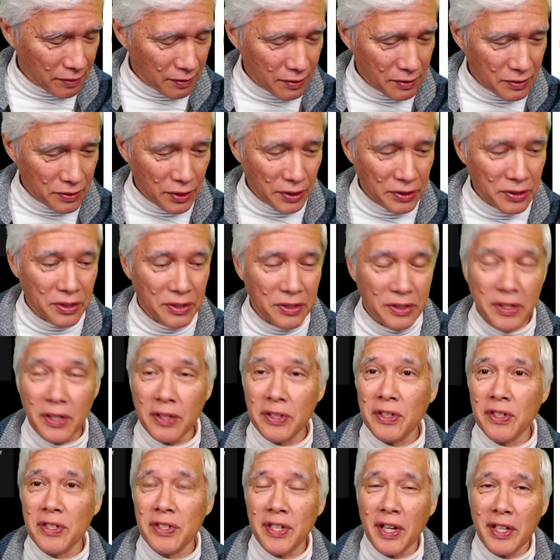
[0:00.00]
Just
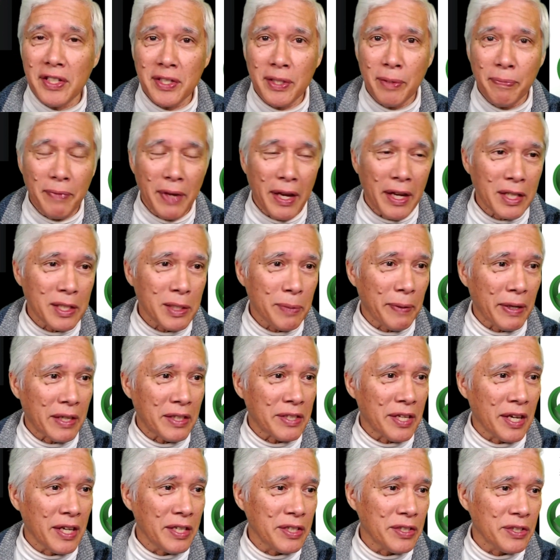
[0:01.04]
to set some
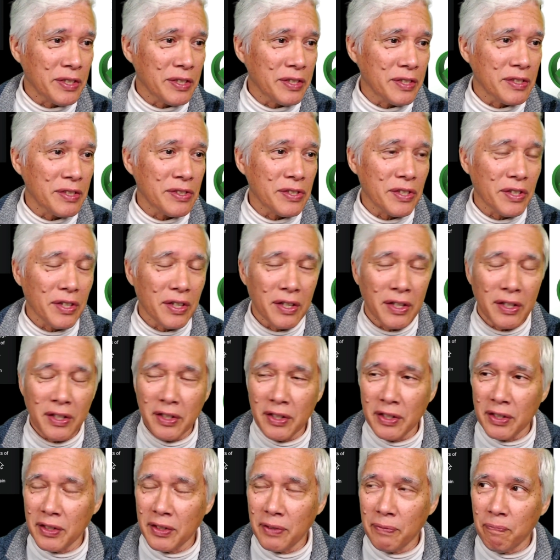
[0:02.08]
expectations,
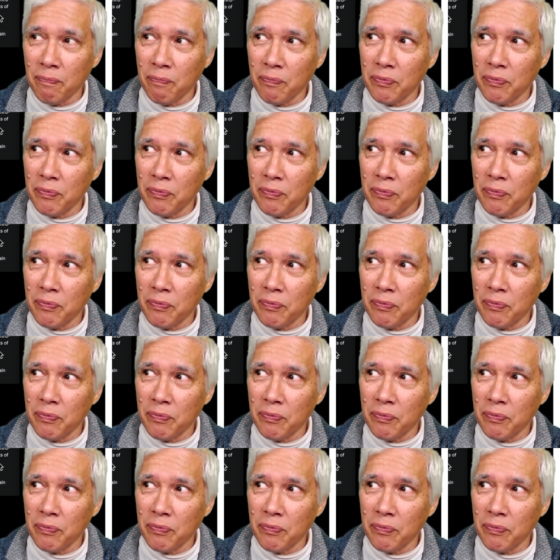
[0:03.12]
it'll